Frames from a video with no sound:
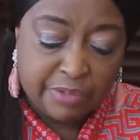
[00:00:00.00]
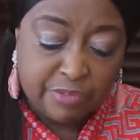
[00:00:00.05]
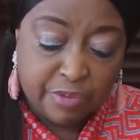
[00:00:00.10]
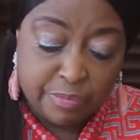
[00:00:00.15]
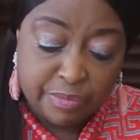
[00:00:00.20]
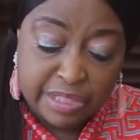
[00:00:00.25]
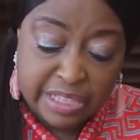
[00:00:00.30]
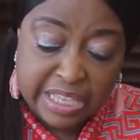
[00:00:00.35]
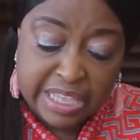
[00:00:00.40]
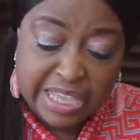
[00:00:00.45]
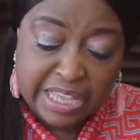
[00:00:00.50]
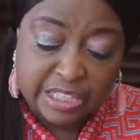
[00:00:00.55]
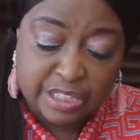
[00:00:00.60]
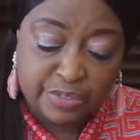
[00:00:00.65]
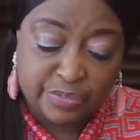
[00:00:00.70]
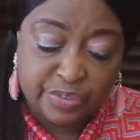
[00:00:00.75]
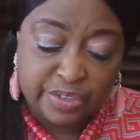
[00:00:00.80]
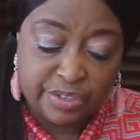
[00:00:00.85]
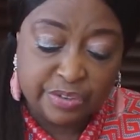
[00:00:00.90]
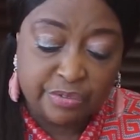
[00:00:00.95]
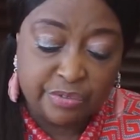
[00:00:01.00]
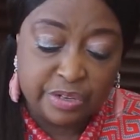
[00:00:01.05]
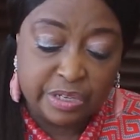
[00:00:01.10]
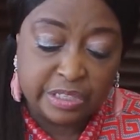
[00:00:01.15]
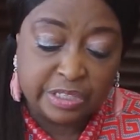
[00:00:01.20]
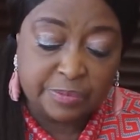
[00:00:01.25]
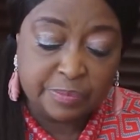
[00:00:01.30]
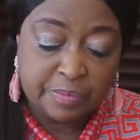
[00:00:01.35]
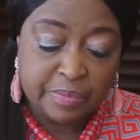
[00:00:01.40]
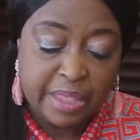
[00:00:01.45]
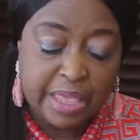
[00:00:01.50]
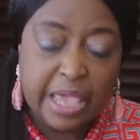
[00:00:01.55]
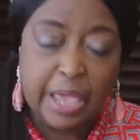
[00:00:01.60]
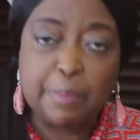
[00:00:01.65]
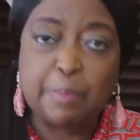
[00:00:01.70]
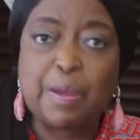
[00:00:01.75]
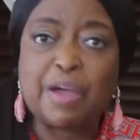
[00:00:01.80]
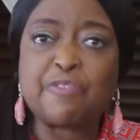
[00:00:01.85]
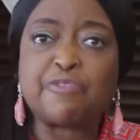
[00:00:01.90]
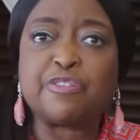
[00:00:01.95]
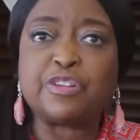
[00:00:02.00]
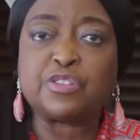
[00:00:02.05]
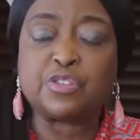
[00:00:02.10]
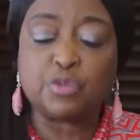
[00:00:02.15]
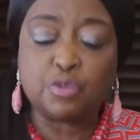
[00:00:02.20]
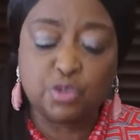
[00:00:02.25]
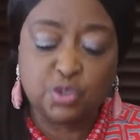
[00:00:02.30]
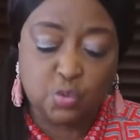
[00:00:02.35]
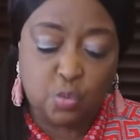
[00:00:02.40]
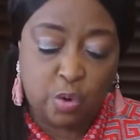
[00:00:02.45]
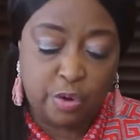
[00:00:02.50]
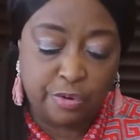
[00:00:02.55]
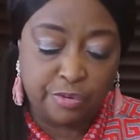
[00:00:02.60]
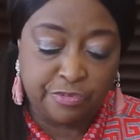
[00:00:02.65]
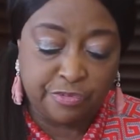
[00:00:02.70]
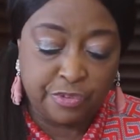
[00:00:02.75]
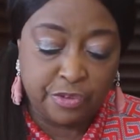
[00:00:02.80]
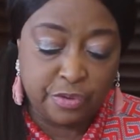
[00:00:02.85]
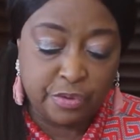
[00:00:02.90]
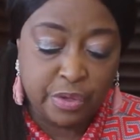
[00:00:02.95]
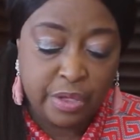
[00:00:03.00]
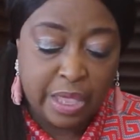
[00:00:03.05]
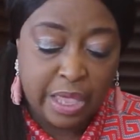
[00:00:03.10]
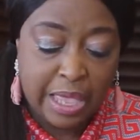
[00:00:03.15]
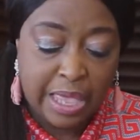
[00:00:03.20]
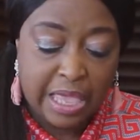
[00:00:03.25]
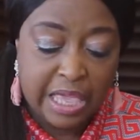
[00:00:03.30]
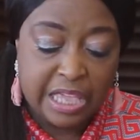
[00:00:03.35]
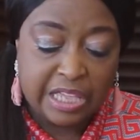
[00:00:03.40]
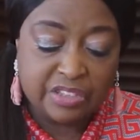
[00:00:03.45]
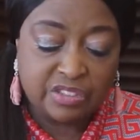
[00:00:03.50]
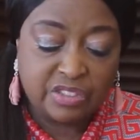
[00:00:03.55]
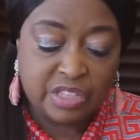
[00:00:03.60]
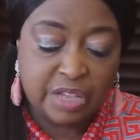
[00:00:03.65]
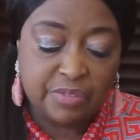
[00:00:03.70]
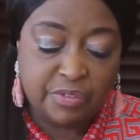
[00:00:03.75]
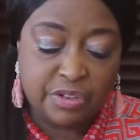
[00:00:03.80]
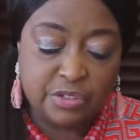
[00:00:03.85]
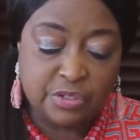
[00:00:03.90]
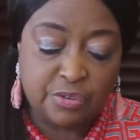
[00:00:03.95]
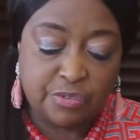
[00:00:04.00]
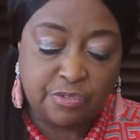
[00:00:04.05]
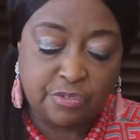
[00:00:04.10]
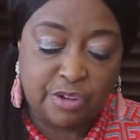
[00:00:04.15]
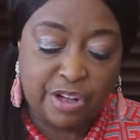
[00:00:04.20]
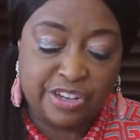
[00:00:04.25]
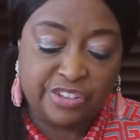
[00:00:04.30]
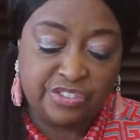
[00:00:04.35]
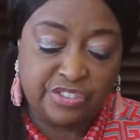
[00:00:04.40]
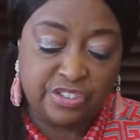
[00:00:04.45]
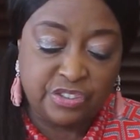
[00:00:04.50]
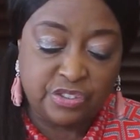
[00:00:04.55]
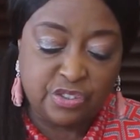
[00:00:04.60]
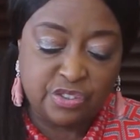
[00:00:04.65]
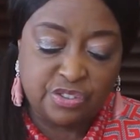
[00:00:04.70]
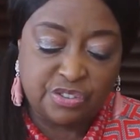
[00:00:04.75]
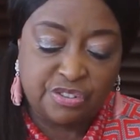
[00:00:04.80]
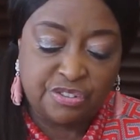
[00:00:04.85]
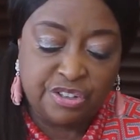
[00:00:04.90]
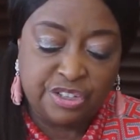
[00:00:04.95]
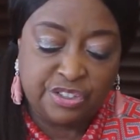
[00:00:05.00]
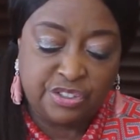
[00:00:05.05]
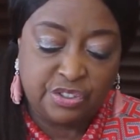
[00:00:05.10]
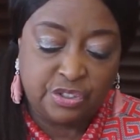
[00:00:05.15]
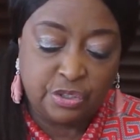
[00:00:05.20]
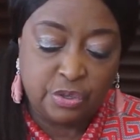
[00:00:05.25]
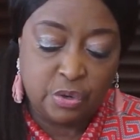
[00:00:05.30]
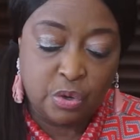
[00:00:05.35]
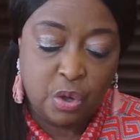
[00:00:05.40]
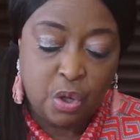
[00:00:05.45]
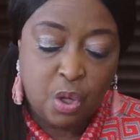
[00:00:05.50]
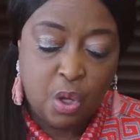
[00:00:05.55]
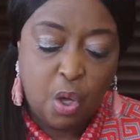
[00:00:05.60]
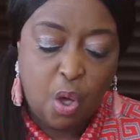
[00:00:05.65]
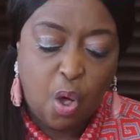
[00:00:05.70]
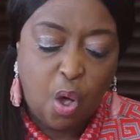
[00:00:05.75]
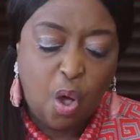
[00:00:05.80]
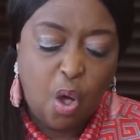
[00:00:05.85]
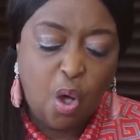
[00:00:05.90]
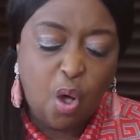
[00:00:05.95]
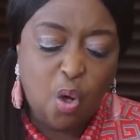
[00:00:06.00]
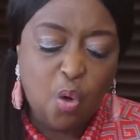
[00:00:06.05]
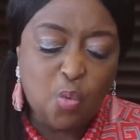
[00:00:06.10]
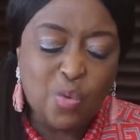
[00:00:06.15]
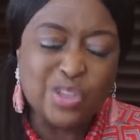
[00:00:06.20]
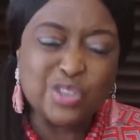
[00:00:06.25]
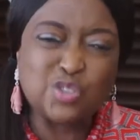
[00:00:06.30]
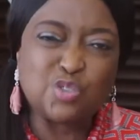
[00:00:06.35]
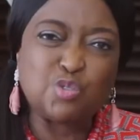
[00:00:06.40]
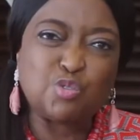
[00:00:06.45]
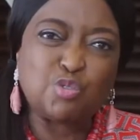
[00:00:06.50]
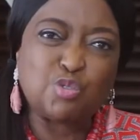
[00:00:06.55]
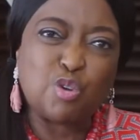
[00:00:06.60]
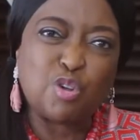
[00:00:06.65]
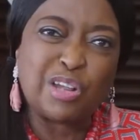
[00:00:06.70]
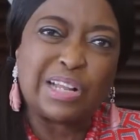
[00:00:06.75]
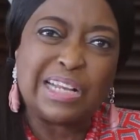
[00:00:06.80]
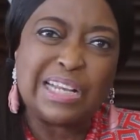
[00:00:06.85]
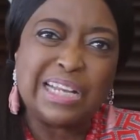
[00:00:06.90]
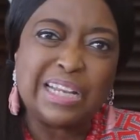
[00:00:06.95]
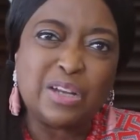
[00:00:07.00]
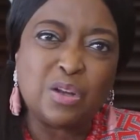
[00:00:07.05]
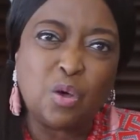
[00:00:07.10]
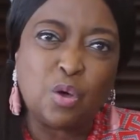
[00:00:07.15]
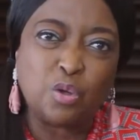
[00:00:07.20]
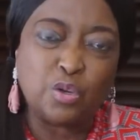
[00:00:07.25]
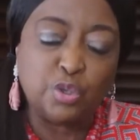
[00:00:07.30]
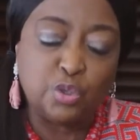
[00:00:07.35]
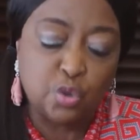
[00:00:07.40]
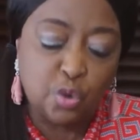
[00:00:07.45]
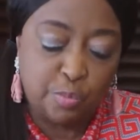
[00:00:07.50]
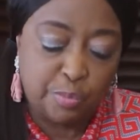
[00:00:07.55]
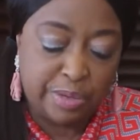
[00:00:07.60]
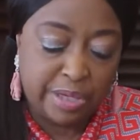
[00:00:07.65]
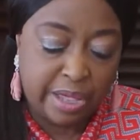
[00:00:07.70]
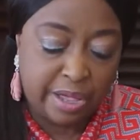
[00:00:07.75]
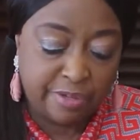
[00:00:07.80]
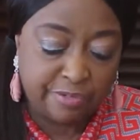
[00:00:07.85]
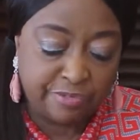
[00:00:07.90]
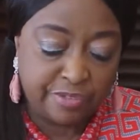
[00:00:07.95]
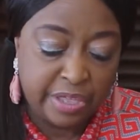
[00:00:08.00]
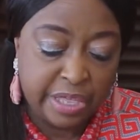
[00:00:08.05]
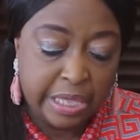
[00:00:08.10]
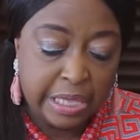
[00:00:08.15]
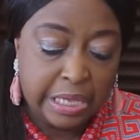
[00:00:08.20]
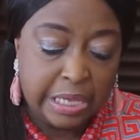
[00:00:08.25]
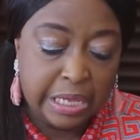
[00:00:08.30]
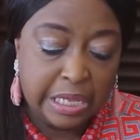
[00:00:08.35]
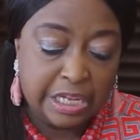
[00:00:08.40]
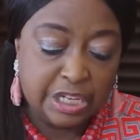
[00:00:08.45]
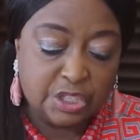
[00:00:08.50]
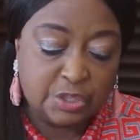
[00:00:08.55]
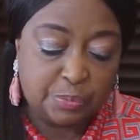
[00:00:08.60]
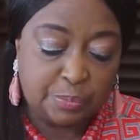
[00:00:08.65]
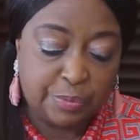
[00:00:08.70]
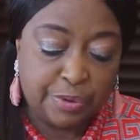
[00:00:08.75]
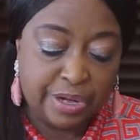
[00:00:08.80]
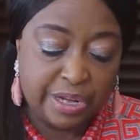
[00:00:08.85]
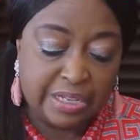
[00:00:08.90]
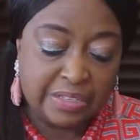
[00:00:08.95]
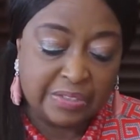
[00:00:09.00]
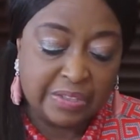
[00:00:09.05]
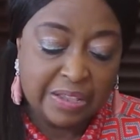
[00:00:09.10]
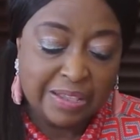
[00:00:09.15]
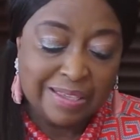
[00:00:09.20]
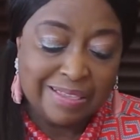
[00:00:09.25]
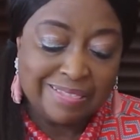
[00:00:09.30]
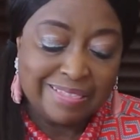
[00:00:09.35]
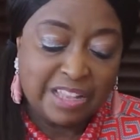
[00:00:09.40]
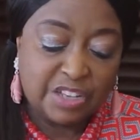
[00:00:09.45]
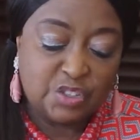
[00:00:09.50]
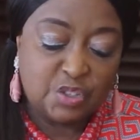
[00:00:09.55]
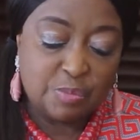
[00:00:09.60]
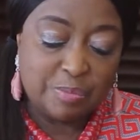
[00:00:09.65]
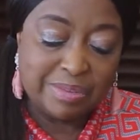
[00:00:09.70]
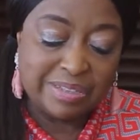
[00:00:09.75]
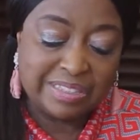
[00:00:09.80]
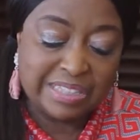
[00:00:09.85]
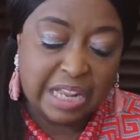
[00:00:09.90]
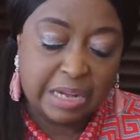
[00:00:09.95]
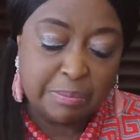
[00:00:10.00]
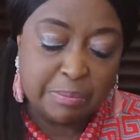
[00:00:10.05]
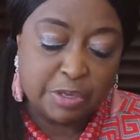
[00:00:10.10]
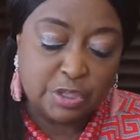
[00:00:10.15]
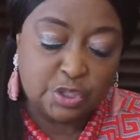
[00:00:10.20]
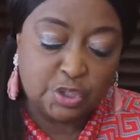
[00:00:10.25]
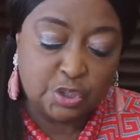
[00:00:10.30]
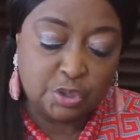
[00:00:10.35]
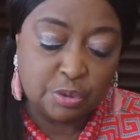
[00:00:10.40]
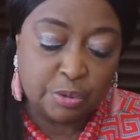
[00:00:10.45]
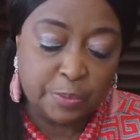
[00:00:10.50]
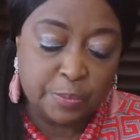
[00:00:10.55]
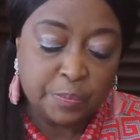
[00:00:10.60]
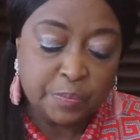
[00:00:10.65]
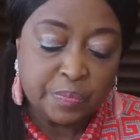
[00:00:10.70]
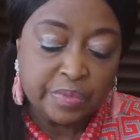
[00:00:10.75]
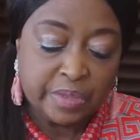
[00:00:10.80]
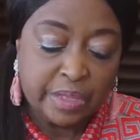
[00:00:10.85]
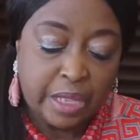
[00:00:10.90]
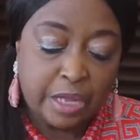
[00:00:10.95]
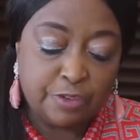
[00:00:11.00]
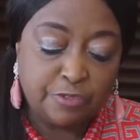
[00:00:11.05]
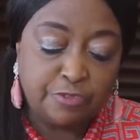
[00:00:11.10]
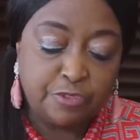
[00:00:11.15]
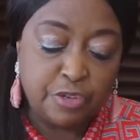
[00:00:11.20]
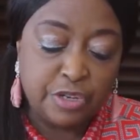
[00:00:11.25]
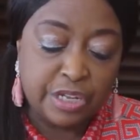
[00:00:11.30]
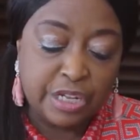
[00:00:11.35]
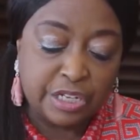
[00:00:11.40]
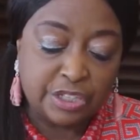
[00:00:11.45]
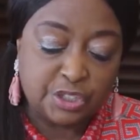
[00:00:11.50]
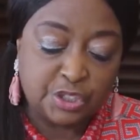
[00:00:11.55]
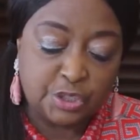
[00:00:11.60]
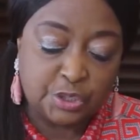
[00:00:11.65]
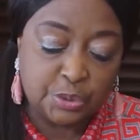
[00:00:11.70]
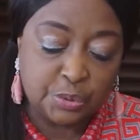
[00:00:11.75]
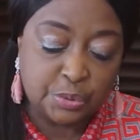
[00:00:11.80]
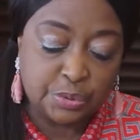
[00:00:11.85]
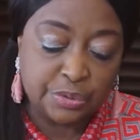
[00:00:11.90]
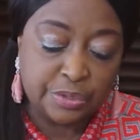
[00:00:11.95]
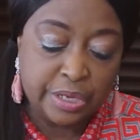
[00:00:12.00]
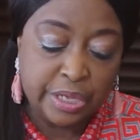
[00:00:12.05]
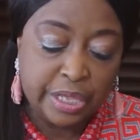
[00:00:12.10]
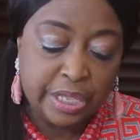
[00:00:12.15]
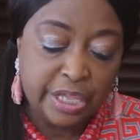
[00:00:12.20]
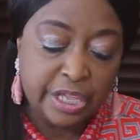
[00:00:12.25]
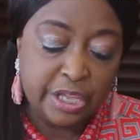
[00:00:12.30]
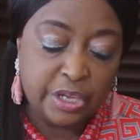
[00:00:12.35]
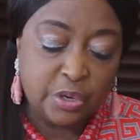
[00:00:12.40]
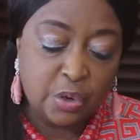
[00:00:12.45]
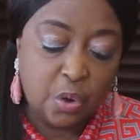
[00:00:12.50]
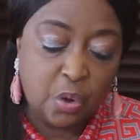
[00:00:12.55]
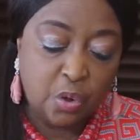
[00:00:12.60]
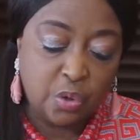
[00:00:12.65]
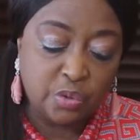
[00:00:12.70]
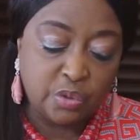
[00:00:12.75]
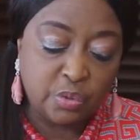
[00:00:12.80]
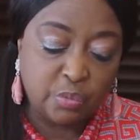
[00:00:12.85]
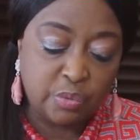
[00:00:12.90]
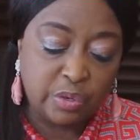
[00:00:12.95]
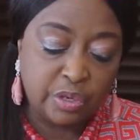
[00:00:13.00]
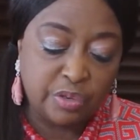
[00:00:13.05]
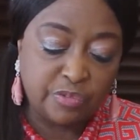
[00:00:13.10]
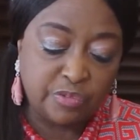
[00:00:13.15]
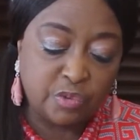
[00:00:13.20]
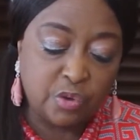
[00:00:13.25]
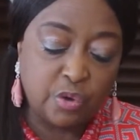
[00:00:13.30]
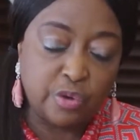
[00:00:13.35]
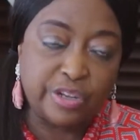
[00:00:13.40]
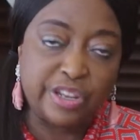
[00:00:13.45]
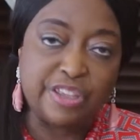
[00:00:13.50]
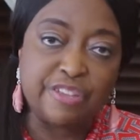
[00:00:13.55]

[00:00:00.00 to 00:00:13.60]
From the ESV, it reads, Epaphras, who is one of you, a servant of Christ Jesus, greets you, always struggling on your behalf in his prayers, that you may stand mature and fully assured in all the will of God.